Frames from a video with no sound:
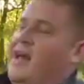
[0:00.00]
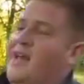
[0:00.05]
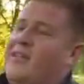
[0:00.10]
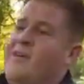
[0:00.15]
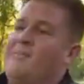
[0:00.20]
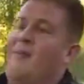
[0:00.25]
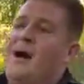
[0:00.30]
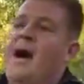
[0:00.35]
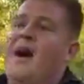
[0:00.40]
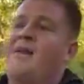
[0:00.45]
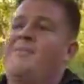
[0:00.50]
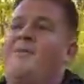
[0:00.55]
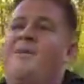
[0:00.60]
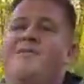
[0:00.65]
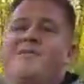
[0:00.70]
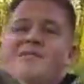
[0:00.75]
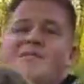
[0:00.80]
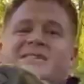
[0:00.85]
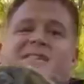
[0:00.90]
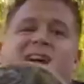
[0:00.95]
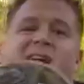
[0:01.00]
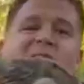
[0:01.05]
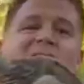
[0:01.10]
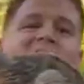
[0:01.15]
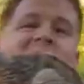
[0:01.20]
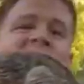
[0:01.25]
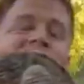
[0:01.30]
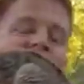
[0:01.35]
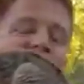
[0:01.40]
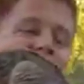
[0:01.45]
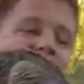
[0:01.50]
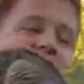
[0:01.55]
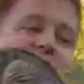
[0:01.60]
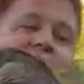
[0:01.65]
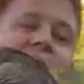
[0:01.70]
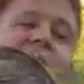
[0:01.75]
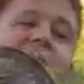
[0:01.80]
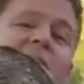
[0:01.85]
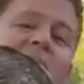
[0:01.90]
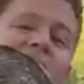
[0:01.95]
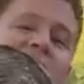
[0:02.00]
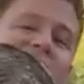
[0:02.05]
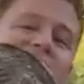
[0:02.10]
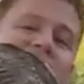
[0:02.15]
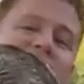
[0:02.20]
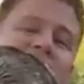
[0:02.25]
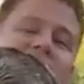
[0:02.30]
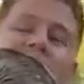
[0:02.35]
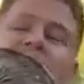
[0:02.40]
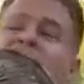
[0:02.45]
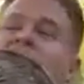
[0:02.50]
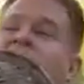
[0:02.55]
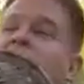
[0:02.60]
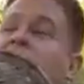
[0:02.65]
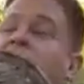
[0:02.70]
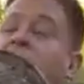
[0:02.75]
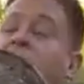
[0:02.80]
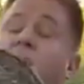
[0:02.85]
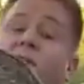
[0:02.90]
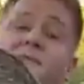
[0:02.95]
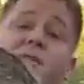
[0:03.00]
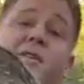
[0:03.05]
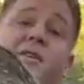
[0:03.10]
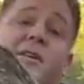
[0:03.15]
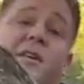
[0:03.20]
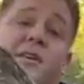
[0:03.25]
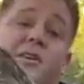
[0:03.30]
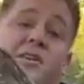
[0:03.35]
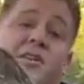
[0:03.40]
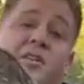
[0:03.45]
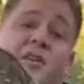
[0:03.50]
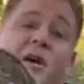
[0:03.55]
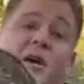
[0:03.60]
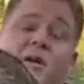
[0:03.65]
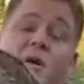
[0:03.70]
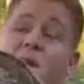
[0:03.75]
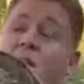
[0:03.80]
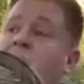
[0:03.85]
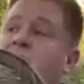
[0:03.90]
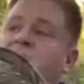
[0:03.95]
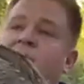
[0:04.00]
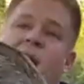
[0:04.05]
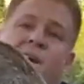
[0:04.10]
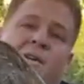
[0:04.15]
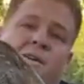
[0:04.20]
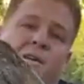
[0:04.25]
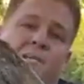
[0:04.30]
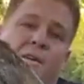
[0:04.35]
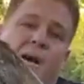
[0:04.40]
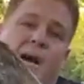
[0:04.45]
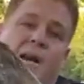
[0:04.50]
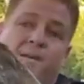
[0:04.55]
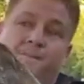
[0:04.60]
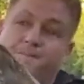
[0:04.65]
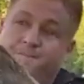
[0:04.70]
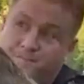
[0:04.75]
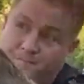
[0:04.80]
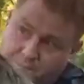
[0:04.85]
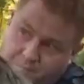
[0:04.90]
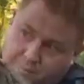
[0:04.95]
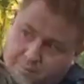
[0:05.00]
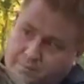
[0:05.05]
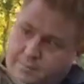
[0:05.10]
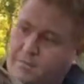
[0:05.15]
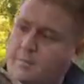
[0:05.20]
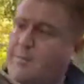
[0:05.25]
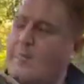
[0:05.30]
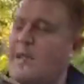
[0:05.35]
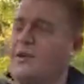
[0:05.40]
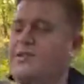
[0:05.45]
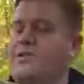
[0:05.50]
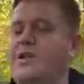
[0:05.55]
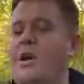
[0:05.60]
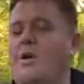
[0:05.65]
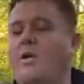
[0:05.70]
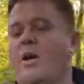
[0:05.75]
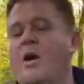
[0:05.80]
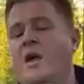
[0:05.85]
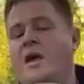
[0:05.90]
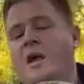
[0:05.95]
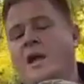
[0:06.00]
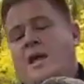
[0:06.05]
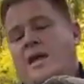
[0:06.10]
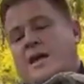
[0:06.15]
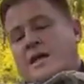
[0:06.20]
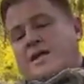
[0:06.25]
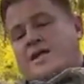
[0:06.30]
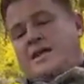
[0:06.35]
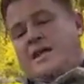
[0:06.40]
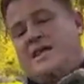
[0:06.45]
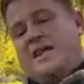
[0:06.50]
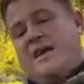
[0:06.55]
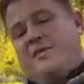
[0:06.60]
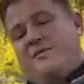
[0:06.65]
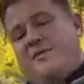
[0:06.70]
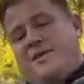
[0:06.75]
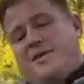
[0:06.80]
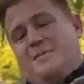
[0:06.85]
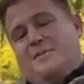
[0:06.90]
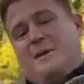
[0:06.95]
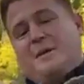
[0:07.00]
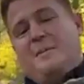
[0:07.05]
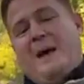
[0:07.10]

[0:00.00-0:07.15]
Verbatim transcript: the bottom of his shell, very little, uh, very little shell down at the bottom. So you can see that really big,